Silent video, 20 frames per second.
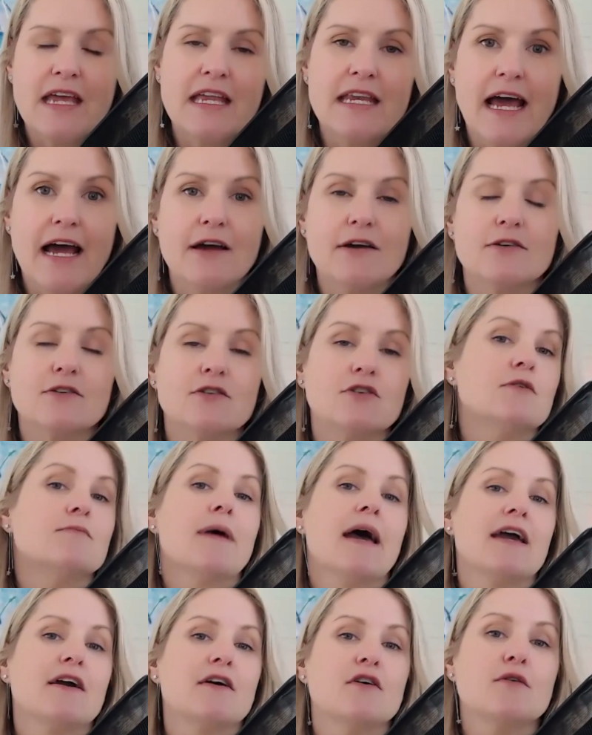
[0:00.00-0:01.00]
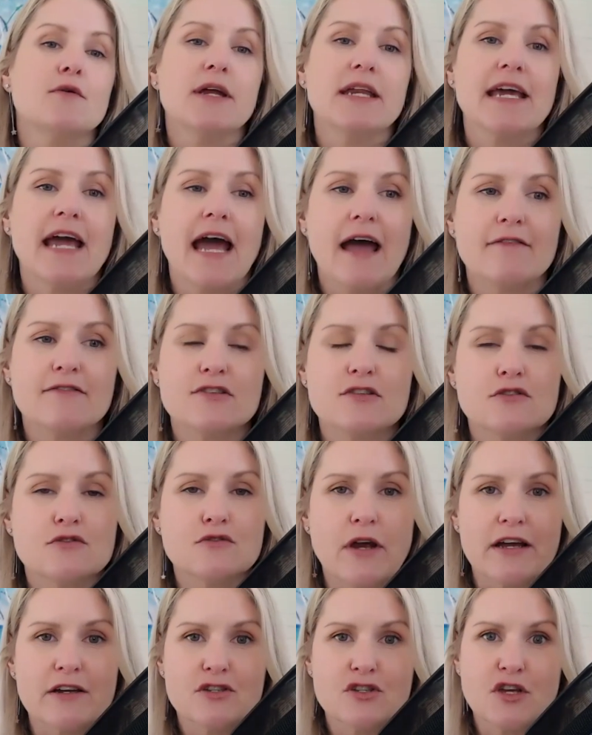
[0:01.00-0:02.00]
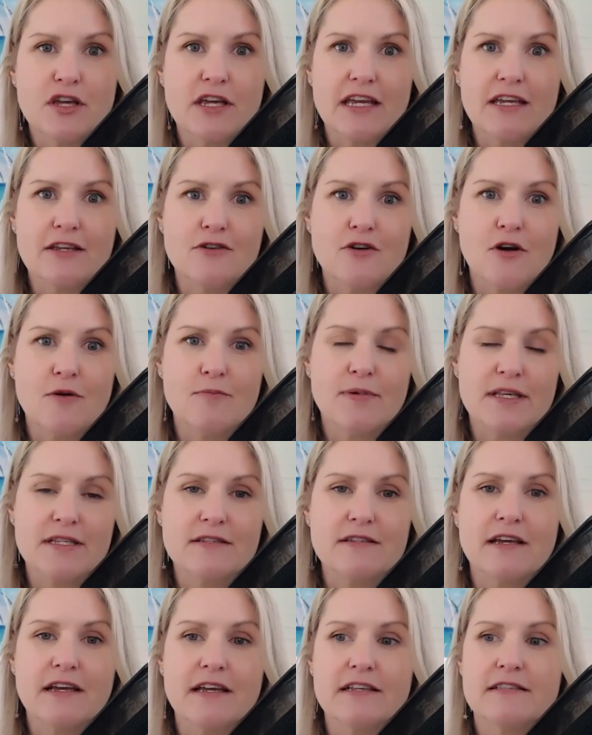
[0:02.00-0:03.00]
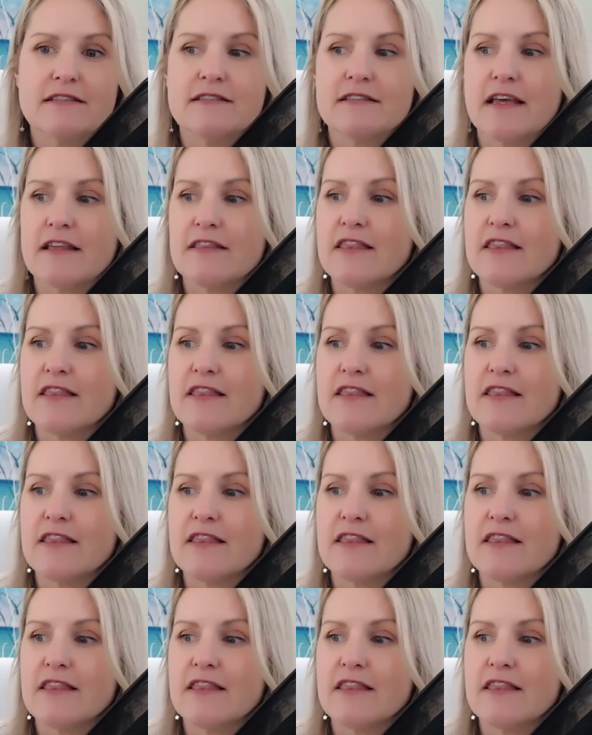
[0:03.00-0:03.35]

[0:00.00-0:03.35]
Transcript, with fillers: Now, you may already have structure in your business